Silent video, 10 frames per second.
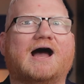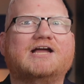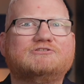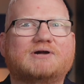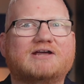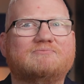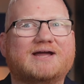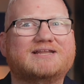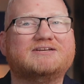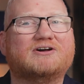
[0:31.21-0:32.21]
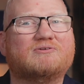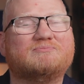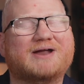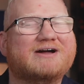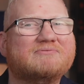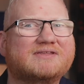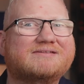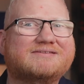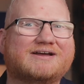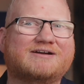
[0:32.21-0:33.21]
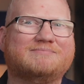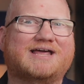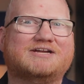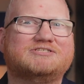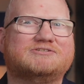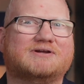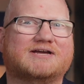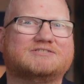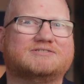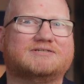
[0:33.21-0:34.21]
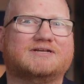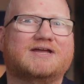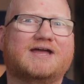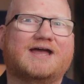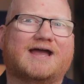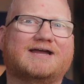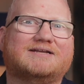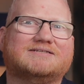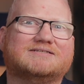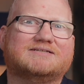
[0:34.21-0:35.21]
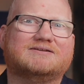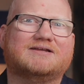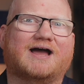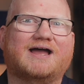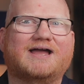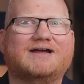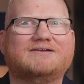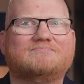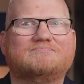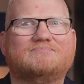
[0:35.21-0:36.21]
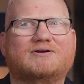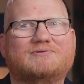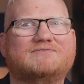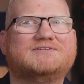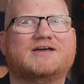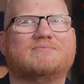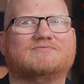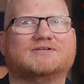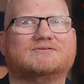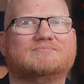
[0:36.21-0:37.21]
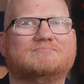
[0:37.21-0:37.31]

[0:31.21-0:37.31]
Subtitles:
I tried Wayland around this time last year, actually, and I had a rough time of it.